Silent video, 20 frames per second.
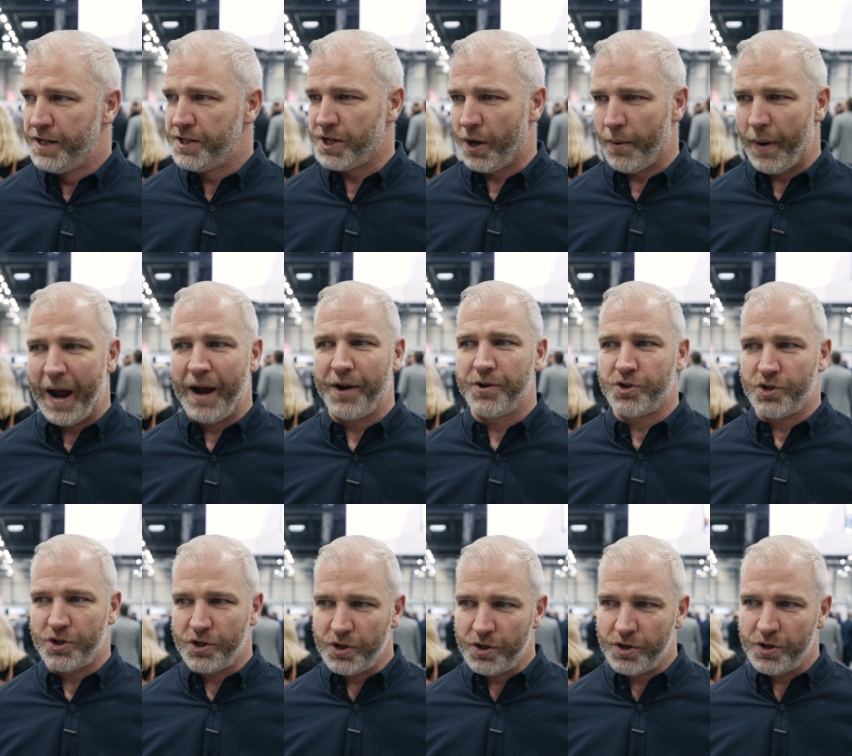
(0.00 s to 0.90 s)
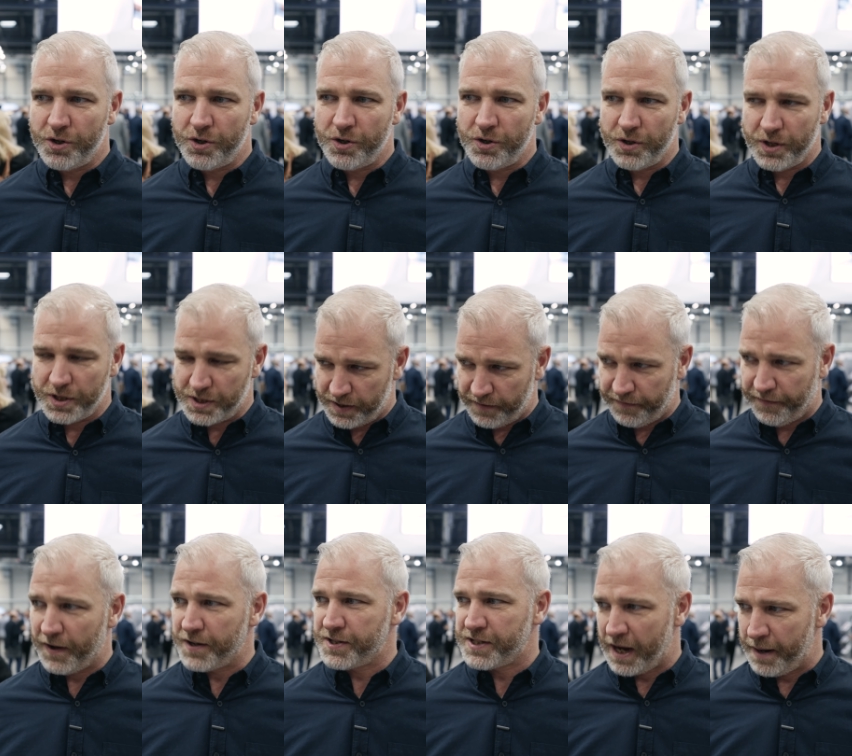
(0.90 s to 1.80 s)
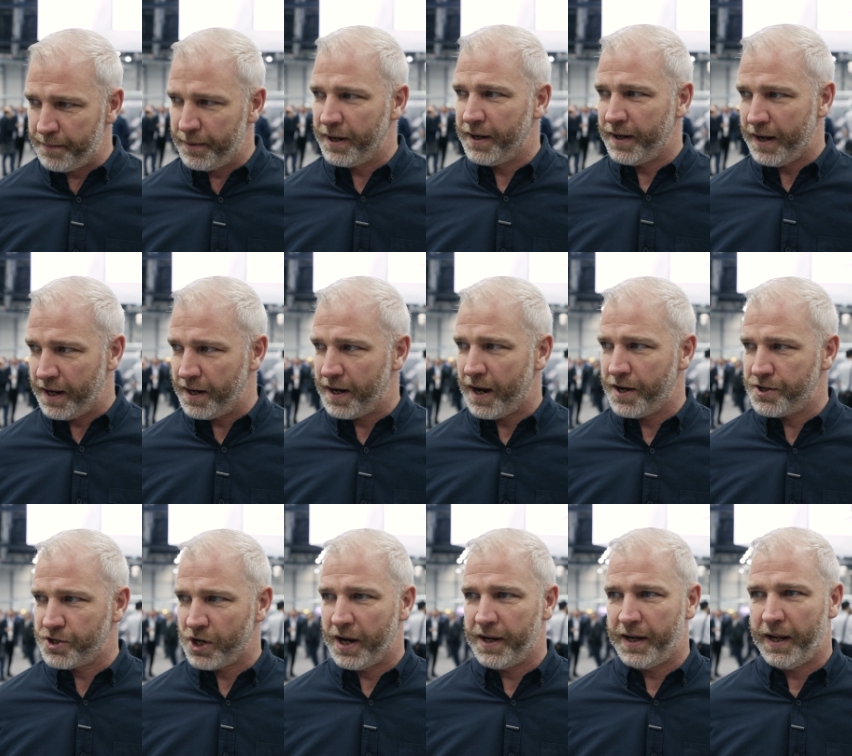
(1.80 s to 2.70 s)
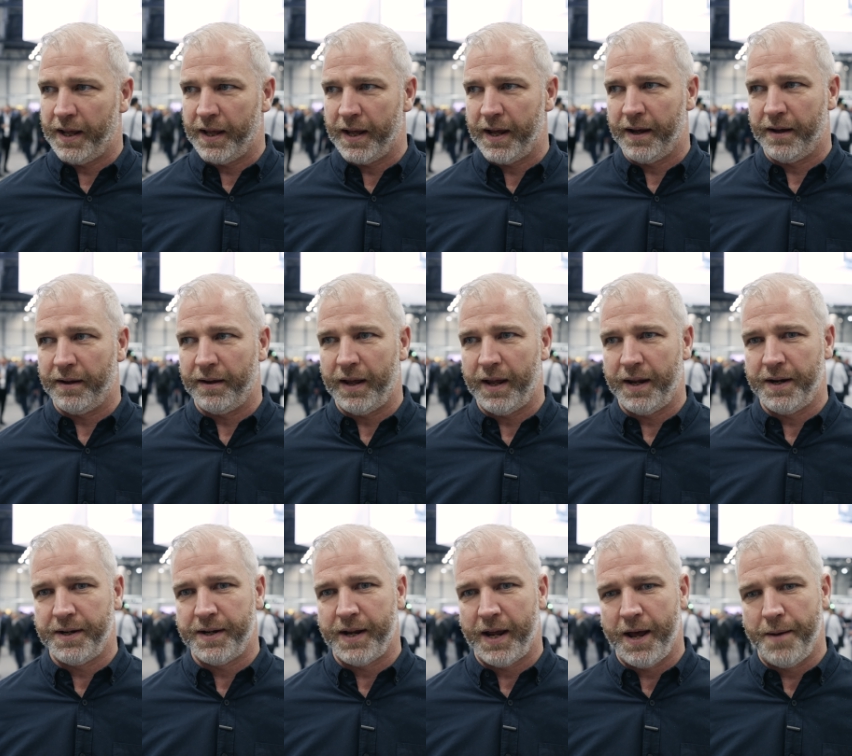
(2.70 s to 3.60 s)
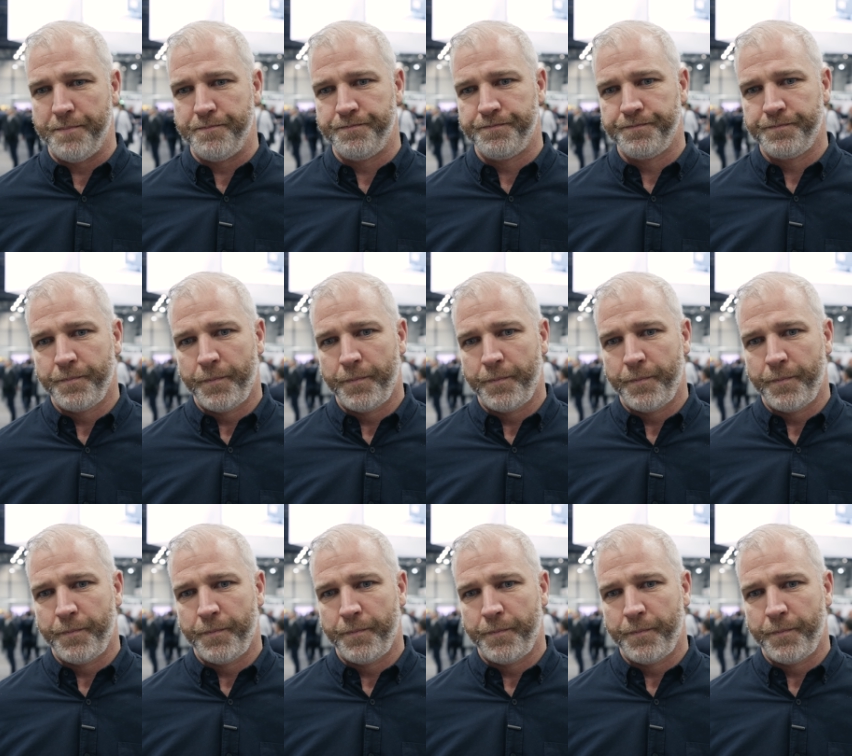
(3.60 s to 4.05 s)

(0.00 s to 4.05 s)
So, so our, this is the first time for you? This is the first time at, at HID, yeah. And um,